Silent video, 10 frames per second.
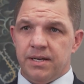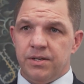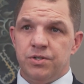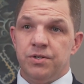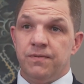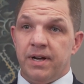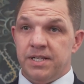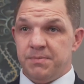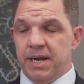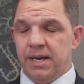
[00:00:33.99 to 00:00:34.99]
used to
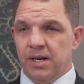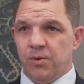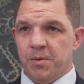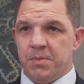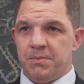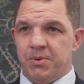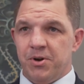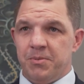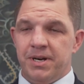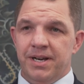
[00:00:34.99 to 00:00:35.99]
finance medical equipment
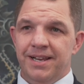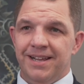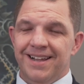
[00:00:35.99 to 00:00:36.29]
predominantly.